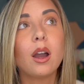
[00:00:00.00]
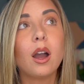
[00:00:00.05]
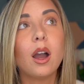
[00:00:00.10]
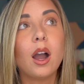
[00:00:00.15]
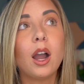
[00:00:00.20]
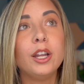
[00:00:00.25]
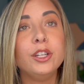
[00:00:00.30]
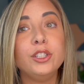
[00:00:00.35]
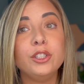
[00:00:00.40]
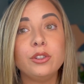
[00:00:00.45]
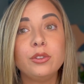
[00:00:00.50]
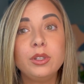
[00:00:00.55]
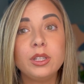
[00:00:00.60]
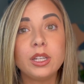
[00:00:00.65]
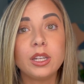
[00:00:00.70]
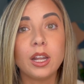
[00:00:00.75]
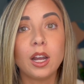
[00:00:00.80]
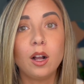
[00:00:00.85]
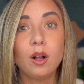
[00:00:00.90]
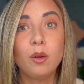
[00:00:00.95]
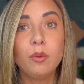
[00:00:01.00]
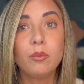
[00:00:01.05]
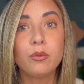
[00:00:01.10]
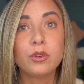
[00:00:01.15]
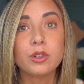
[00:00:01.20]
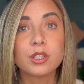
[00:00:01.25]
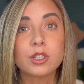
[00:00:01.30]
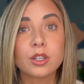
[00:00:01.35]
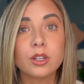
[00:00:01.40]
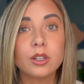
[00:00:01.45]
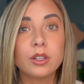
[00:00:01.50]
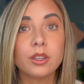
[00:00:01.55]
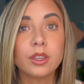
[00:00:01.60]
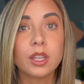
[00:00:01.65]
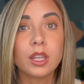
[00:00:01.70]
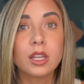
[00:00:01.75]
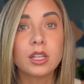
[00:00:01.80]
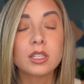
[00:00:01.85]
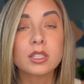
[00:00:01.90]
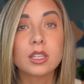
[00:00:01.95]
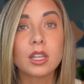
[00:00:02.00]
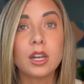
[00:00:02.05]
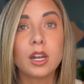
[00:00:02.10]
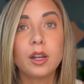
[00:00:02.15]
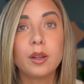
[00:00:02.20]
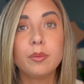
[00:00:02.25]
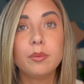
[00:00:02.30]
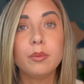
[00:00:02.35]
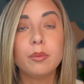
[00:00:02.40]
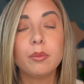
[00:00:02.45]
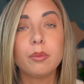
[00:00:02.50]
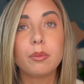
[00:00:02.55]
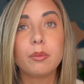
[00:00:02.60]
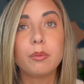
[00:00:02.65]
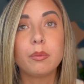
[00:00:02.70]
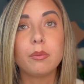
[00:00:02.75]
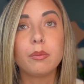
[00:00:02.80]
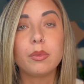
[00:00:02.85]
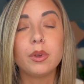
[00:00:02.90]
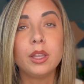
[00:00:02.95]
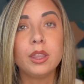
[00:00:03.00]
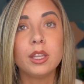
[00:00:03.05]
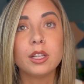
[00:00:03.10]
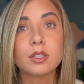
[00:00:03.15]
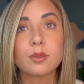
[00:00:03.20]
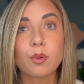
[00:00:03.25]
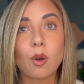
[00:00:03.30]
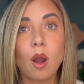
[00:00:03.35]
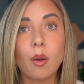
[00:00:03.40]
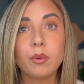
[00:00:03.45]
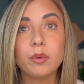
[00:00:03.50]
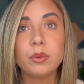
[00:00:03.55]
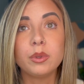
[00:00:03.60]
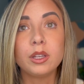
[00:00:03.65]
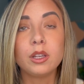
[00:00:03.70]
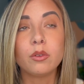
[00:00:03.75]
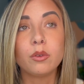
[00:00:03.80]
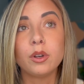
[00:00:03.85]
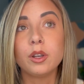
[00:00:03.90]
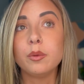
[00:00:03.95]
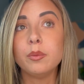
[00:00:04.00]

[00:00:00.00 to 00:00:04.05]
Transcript: I do need help with certain things, and that's probably going to